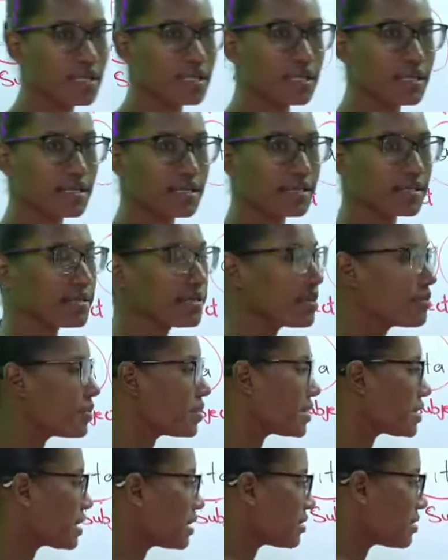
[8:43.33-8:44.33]
think it's a
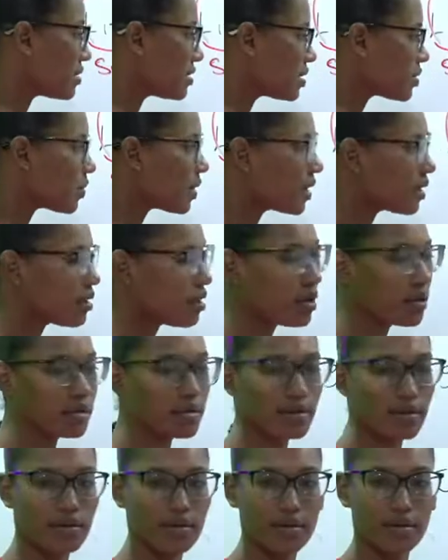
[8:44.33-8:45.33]
simple sentence. Why
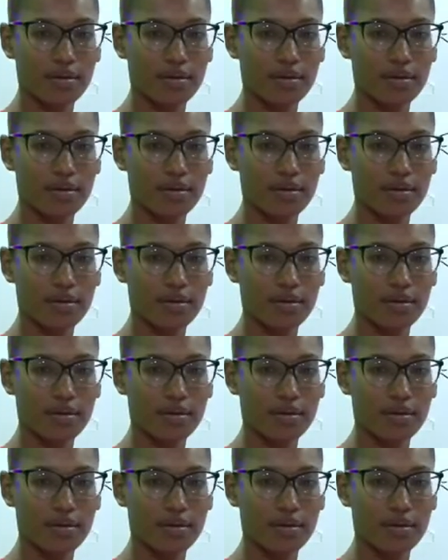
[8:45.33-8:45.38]
not?